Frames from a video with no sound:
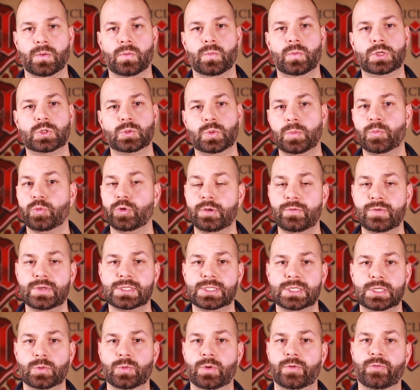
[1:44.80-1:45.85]
which we
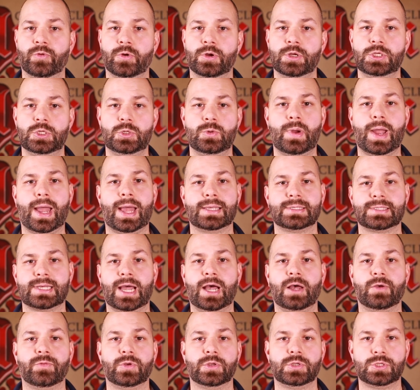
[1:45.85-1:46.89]
previously referred to as
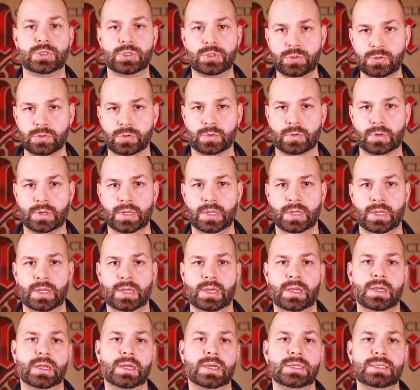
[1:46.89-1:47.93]
Alpha 2,
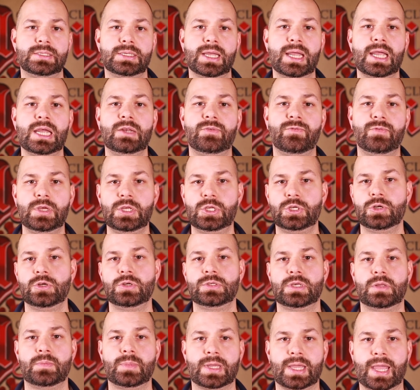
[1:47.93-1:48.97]
contained
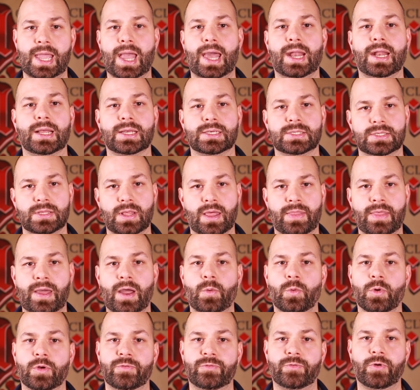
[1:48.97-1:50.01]
features and mechanics
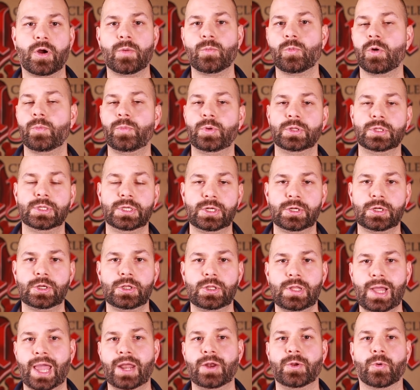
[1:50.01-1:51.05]
that were far more
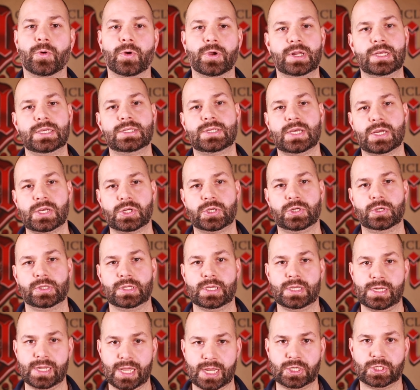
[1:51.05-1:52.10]
political and organizational
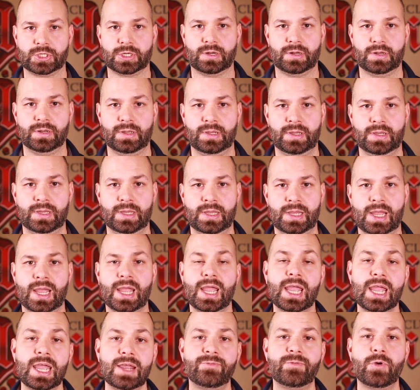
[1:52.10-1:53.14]
in nature.
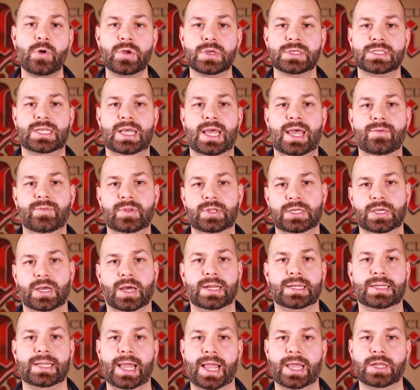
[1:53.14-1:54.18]
It focused heavily
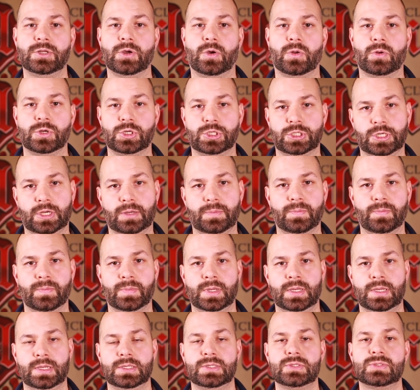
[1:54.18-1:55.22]
on land ownership,
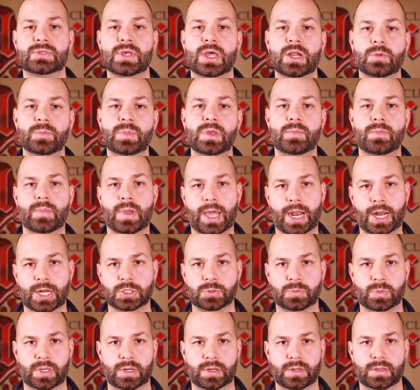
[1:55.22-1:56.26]
settlement
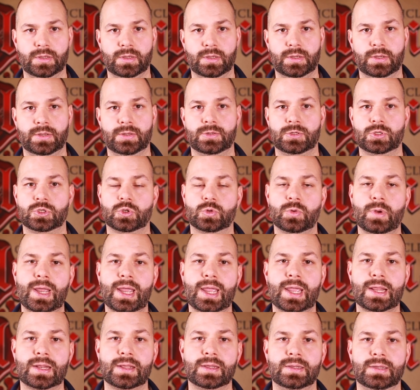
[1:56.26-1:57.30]
management,
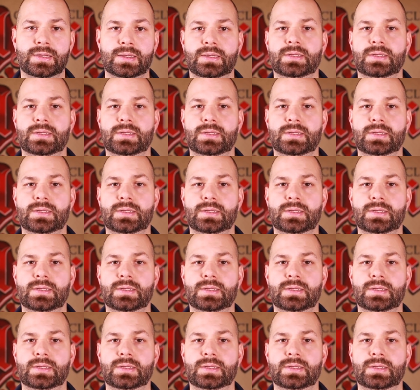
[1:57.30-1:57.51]
trade,